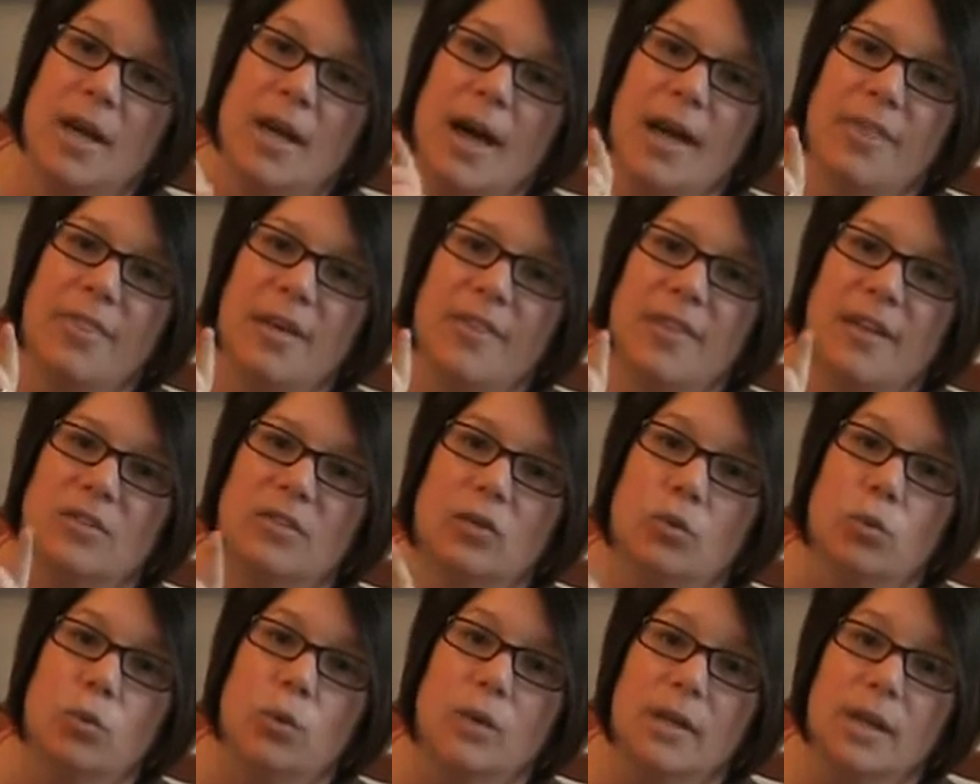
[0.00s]
I thought that's
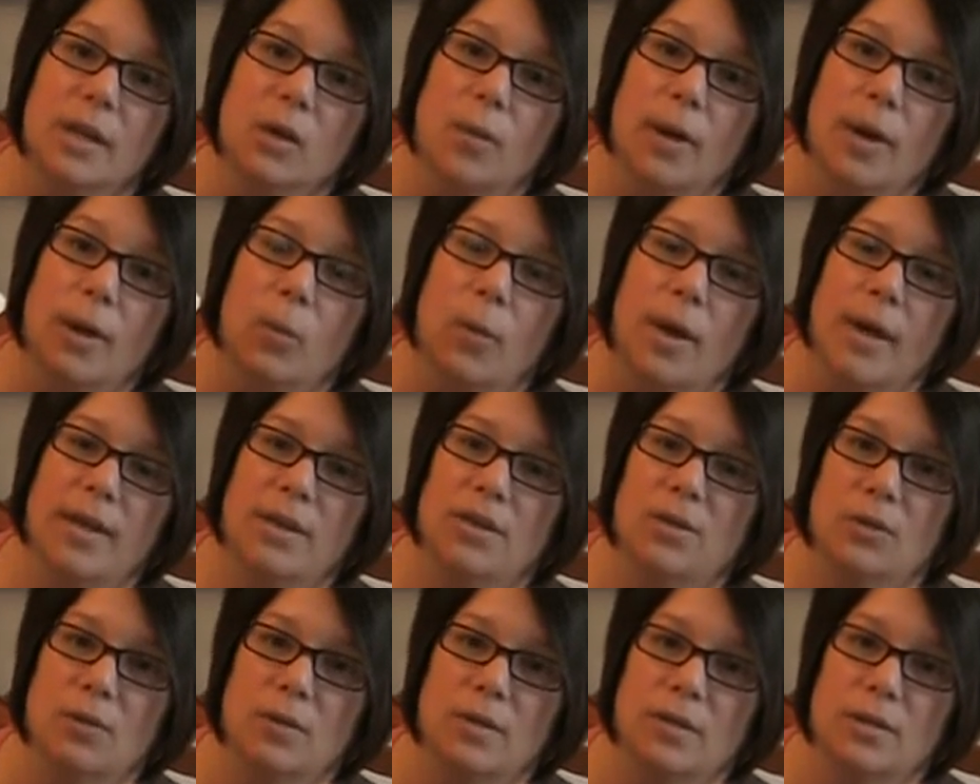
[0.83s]
a really great way to
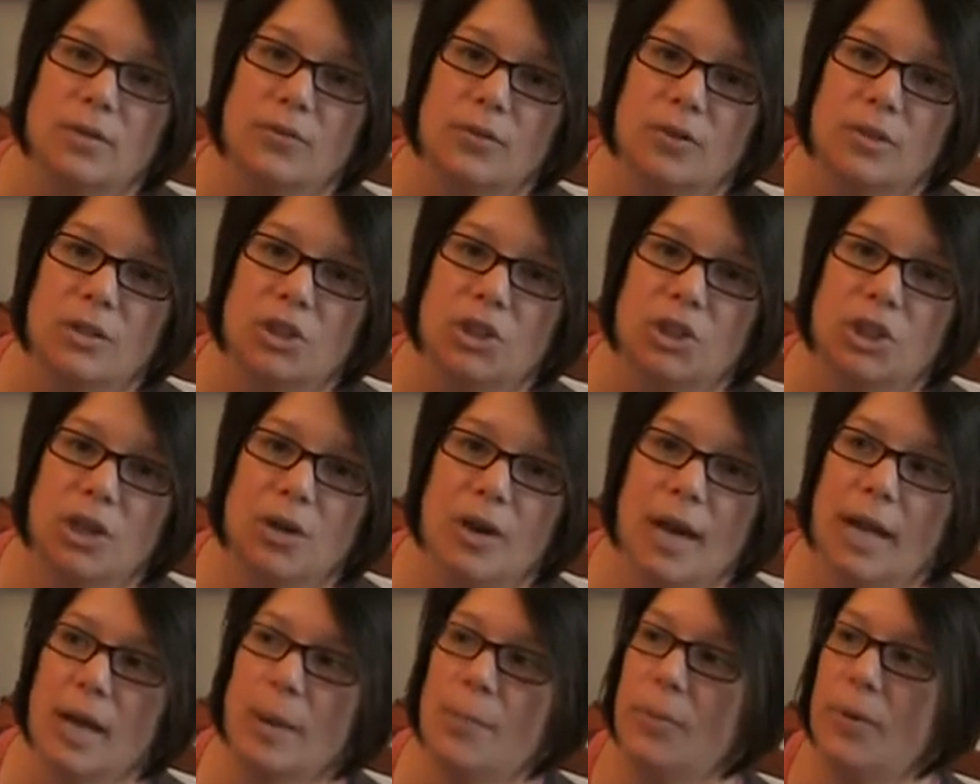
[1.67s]
do this for this year.
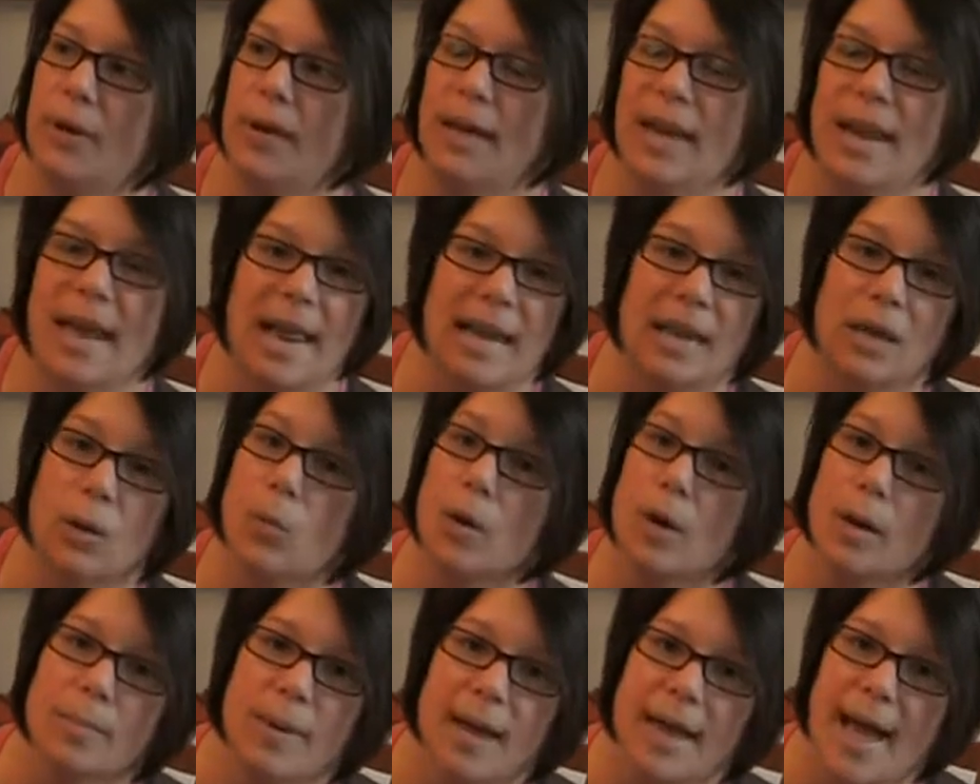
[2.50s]
I could put it anywhere
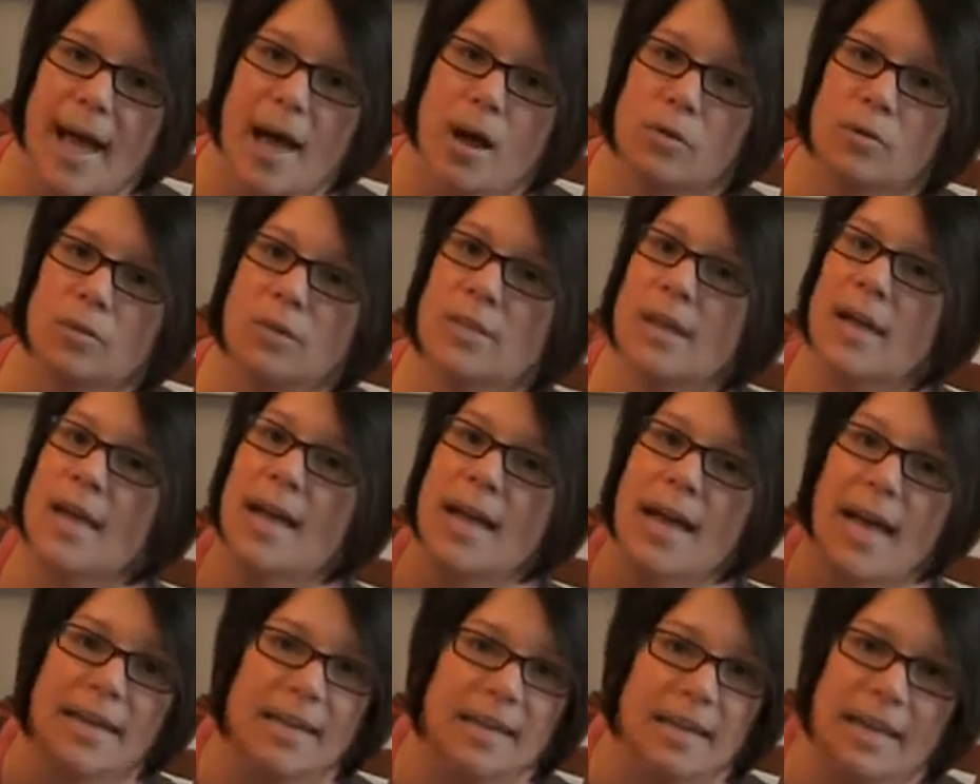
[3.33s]
in my house.
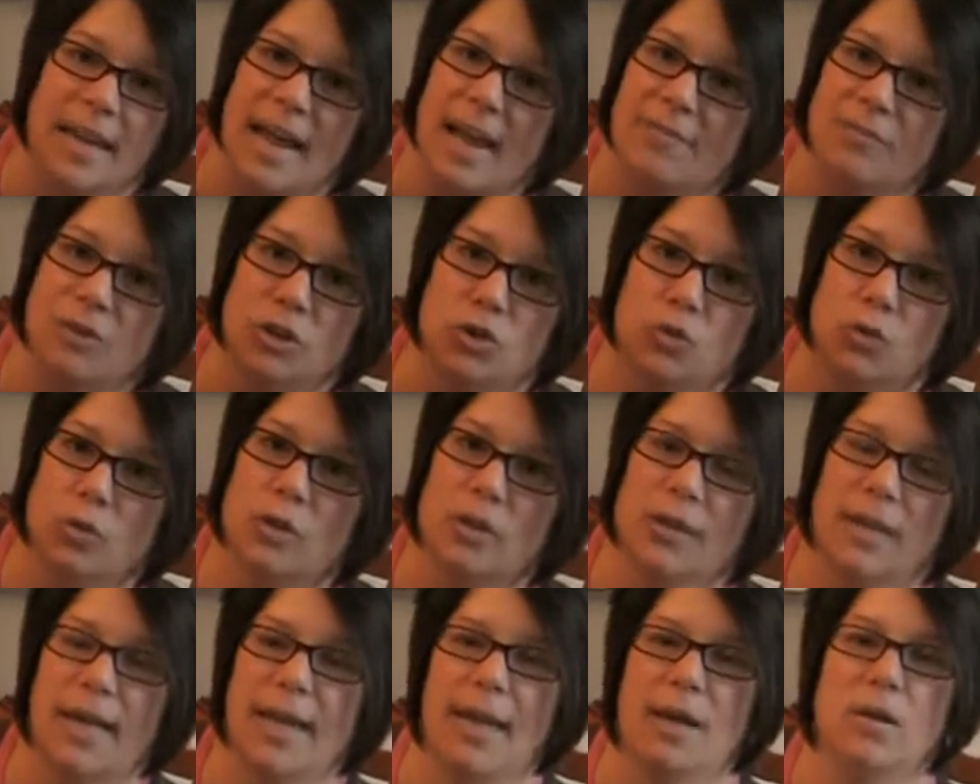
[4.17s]
I didn't have to
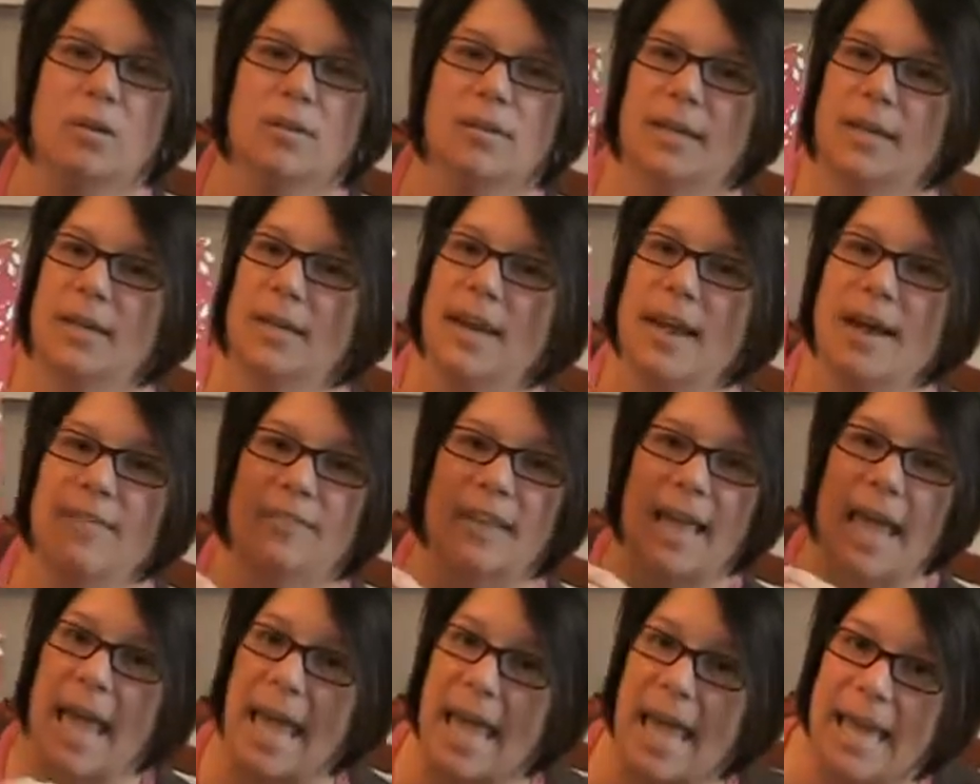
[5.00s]
drill nails. I didn't have to
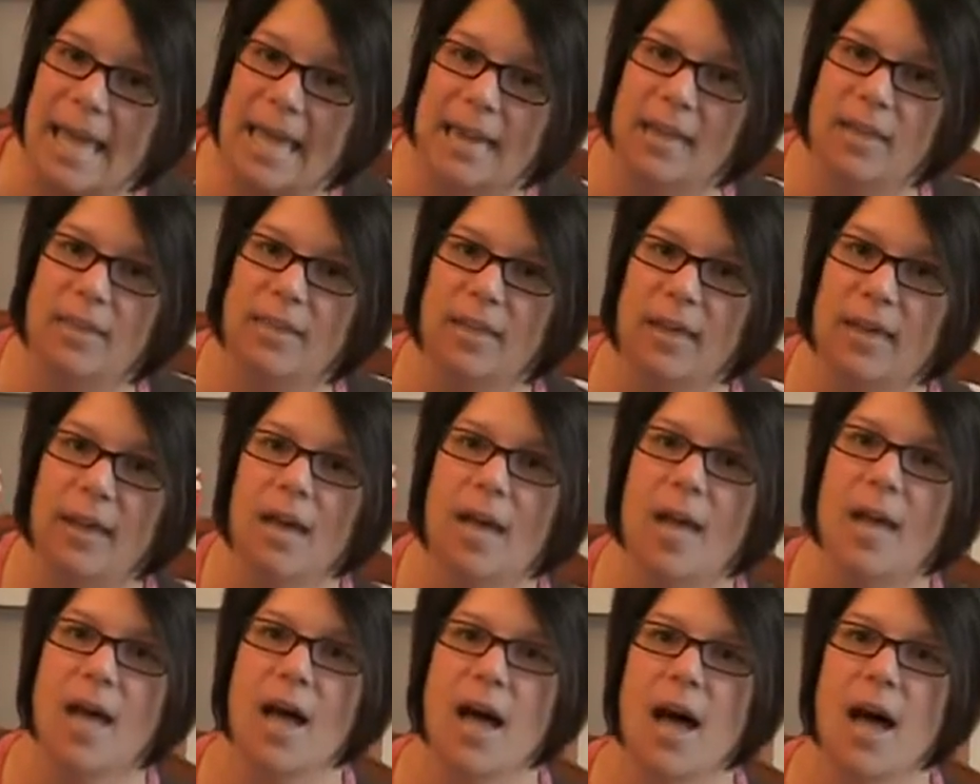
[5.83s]
hang anything.